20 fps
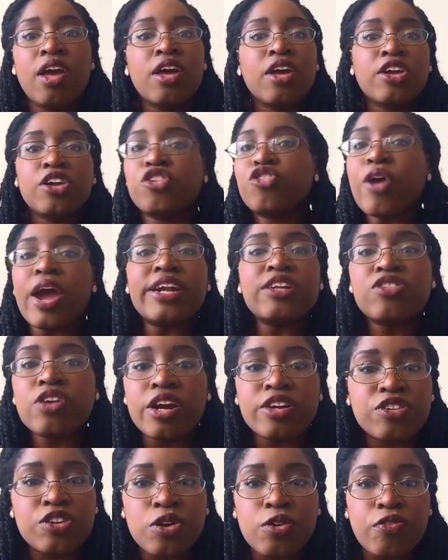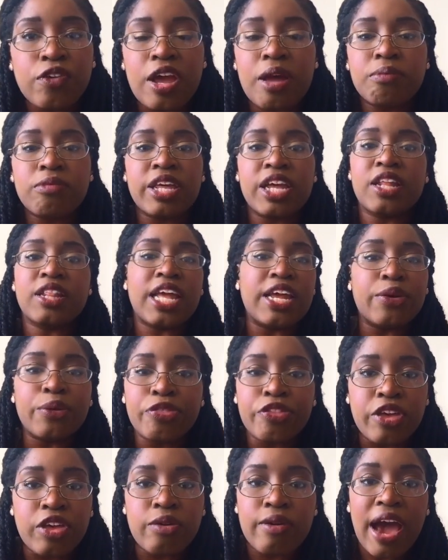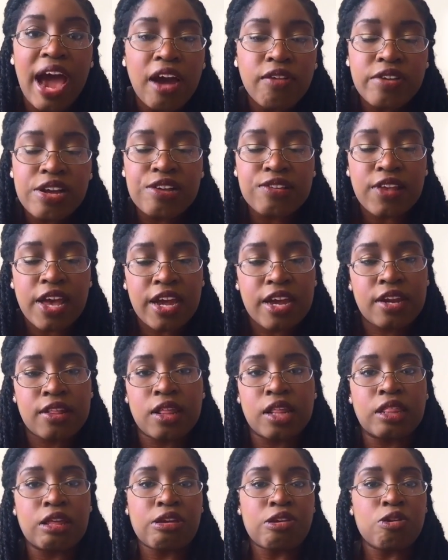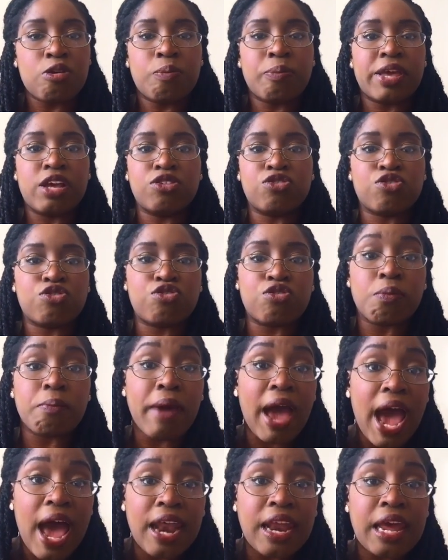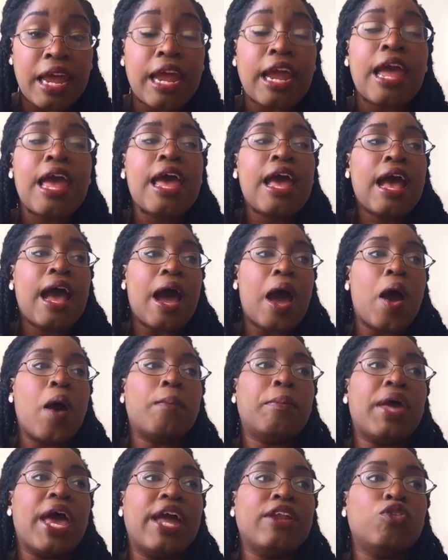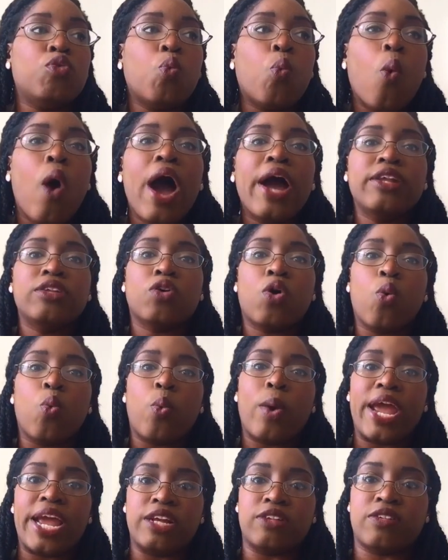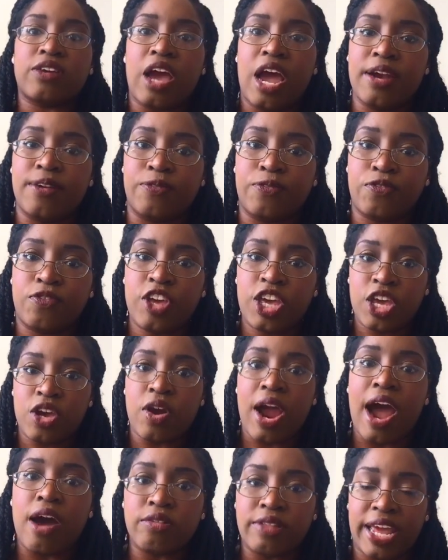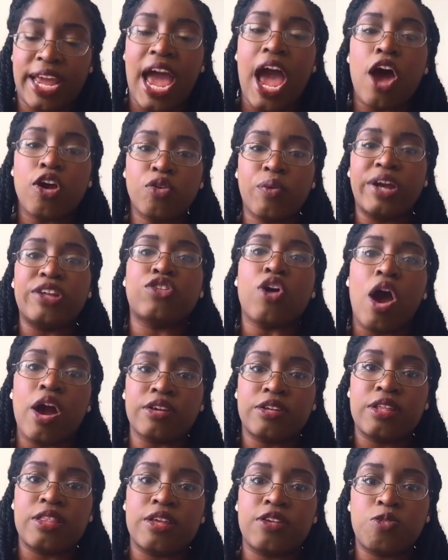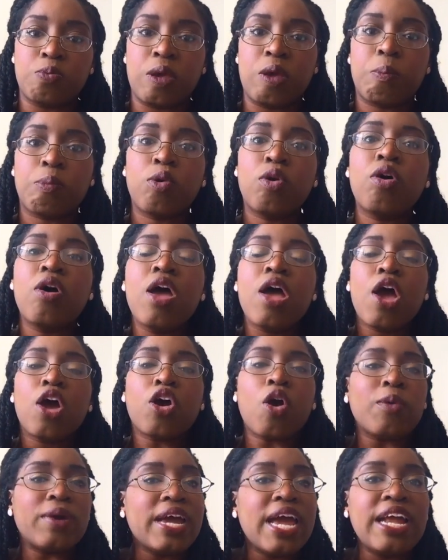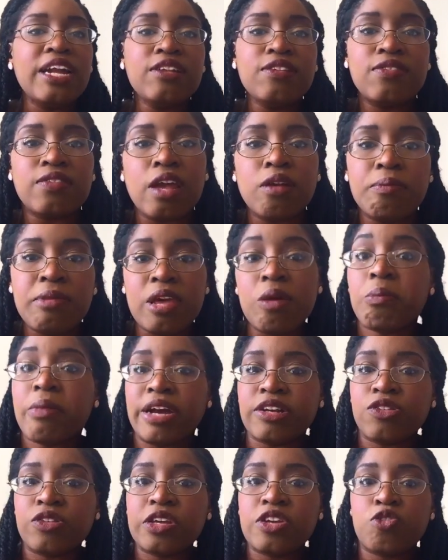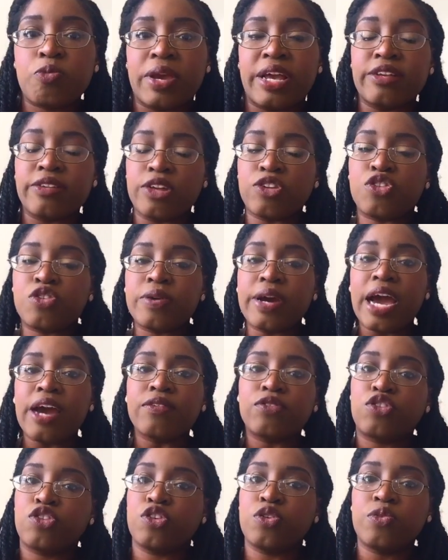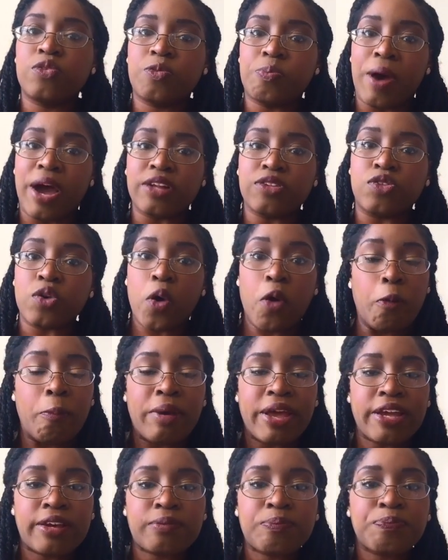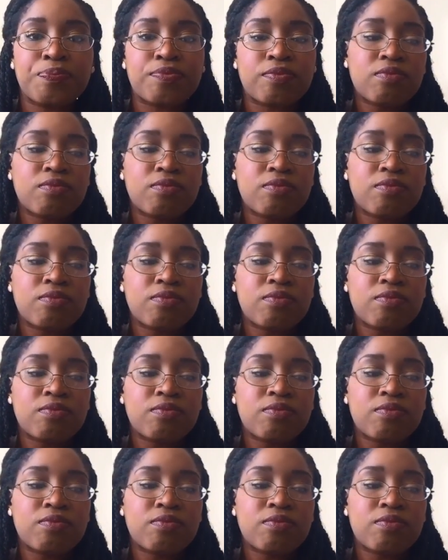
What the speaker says: You try to talk to your family and they don't think you have anxiety, they think you're being just dramatic, and you want a way to kind of figure out, like, how do I talk to these people? Go ahead and send me a message, because I do have 2 spots open.